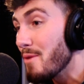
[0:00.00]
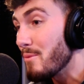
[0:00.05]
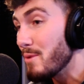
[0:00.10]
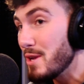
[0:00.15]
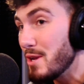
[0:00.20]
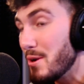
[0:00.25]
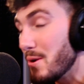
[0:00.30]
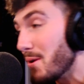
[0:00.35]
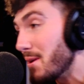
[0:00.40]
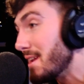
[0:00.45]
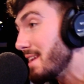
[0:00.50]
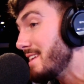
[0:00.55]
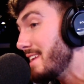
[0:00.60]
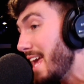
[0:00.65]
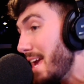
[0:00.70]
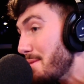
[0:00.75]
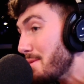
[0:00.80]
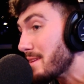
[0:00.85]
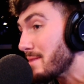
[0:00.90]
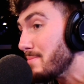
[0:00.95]
Will you go on a
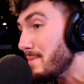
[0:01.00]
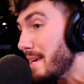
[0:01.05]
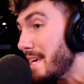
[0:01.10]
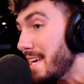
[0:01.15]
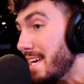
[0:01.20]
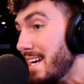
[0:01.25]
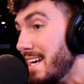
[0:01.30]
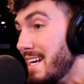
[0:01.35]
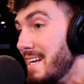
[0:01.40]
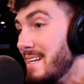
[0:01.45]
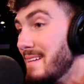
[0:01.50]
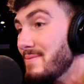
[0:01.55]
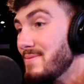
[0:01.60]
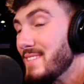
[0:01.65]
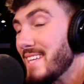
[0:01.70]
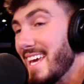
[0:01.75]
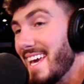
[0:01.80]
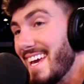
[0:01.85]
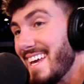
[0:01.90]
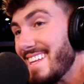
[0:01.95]
date with me?
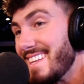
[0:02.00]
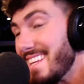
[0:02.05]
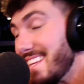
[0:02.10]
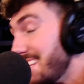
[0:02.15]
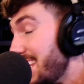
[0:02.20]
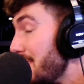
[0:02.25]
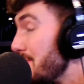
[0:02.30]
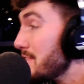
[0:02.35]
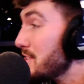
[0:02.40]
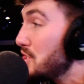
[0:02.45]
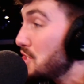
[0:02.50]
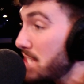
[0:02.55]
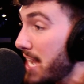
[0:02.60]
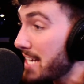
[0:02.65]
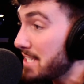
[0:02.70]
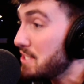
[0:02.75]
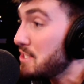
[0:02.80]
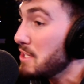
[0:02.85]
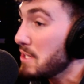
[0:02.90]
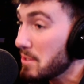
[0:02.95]
And then they
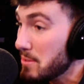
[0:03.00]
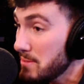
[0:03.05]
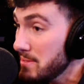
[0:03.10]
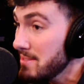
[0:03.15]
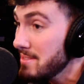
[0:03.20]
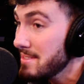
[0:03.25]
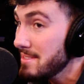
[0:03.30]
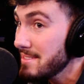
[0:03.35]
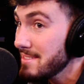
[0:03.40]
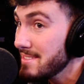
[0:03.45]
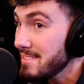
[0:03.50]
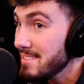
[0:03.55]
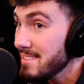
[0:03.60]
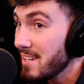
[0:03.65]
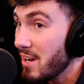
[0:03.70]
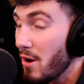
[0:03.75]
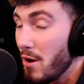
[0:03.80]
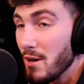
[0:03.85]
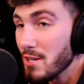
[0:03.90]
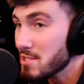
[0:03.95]
reject you
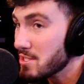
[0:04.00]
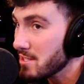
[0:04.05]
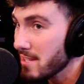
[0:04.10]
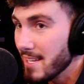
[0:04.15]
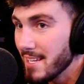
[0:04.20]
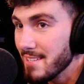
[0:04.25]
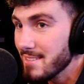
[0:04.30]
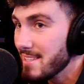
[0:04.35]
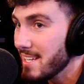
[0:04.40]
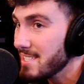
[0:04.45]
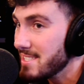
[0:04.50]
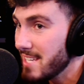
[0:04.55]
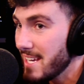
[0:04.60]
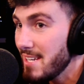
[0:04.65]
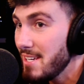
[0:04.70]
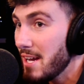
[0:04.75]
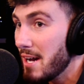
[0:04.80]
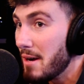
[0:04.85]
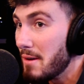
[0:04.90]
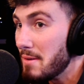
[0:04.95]
harshly. They
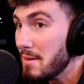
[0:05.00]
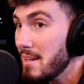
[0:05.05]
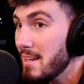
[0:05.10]
say no.